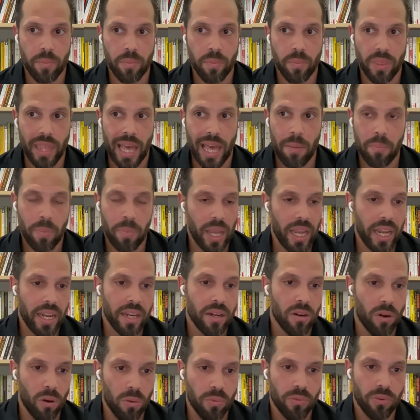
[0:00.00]
that
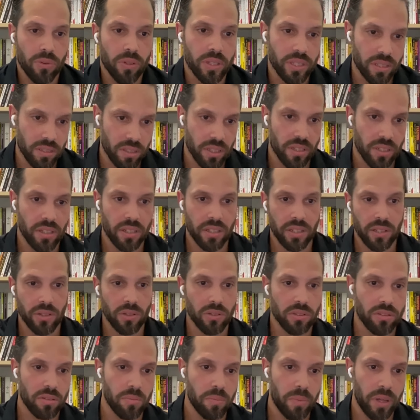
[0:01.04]
pain hopefully is going to
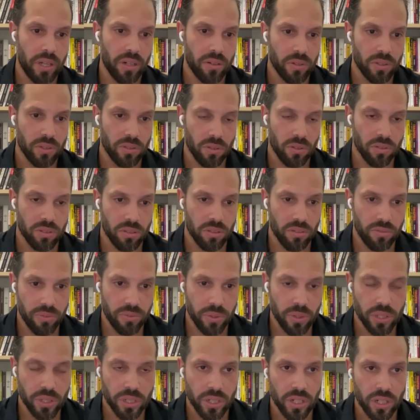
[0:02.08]
yield some better results in the
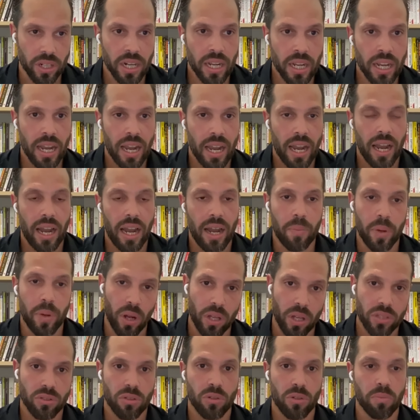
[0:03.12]
future. I've been
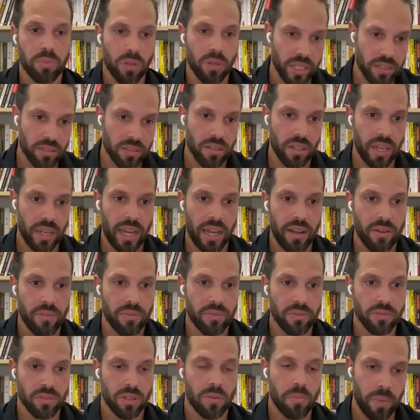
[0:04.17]
also blessed to
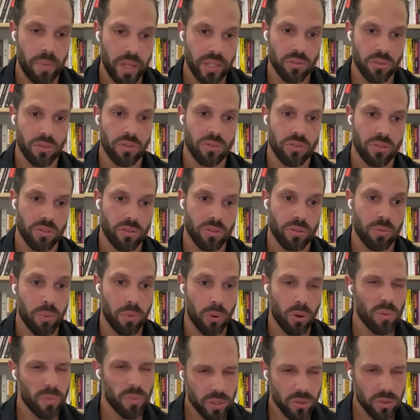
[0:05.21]
have some mentors to
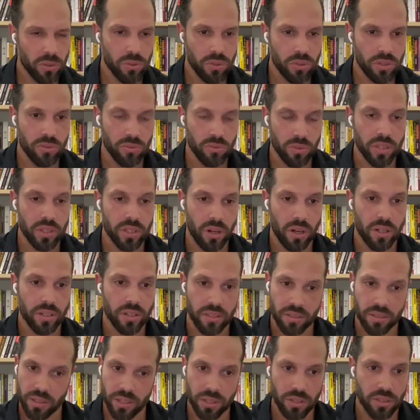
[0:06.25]
support me through these really hard
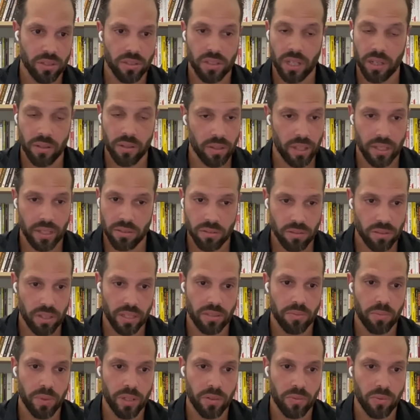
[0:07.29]
decisions.
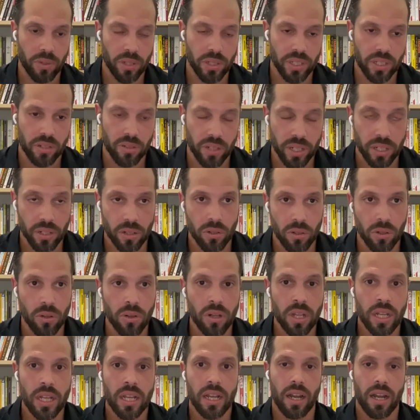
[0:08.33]
That's been really
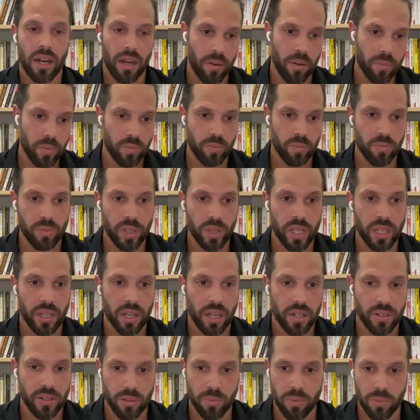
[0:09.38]
critical. Being
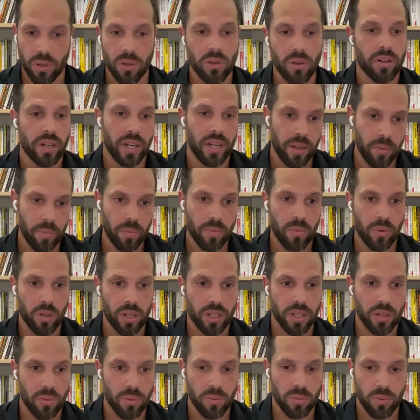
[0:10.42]
on your program,
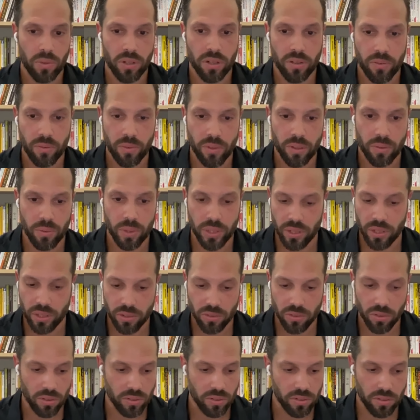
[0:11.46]
working with one of your
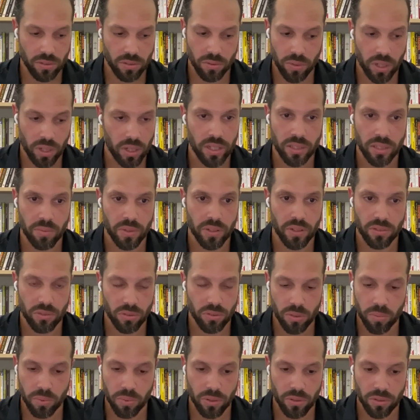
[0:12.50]
consultants as well, has been
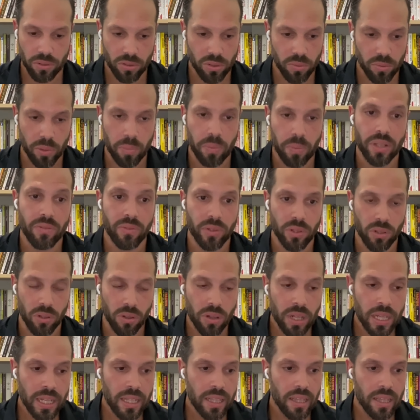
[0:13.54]
super super pivotal.